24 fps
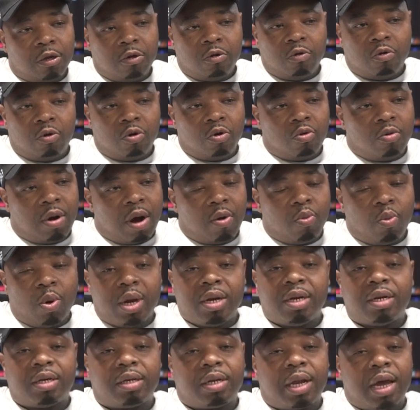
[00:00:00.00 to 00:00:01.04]
You know, I
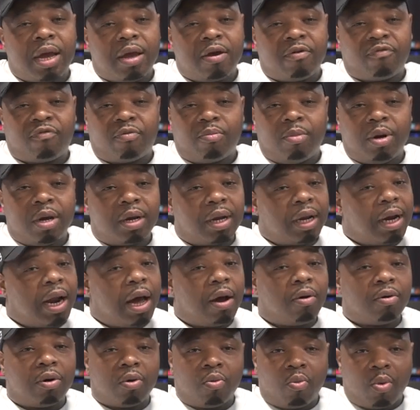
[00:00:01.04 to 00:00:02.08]
witnessed things from looking
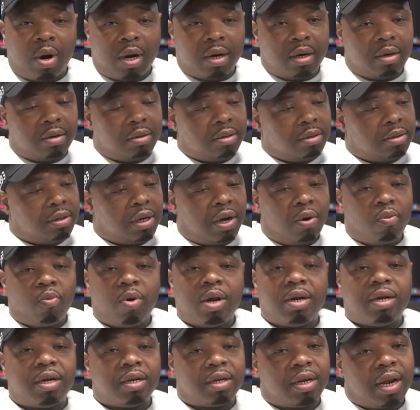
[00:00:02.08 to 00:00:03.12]
out the window, and I
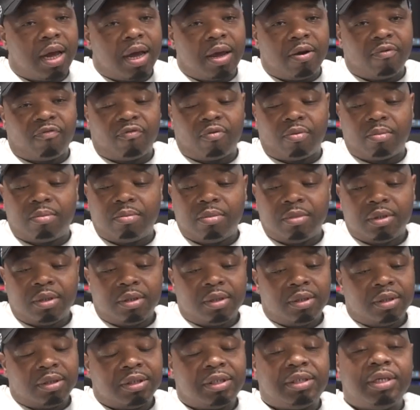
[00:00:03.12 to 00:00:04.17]
witnessed things from
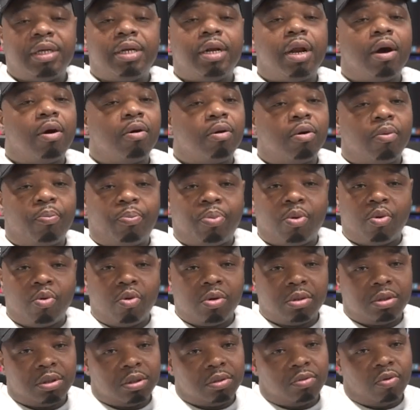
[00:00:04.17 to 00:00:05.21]
sitting on the
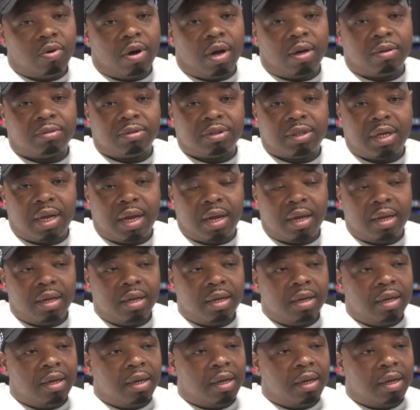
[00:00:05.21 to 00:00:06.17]
porch, you know what I'm saying?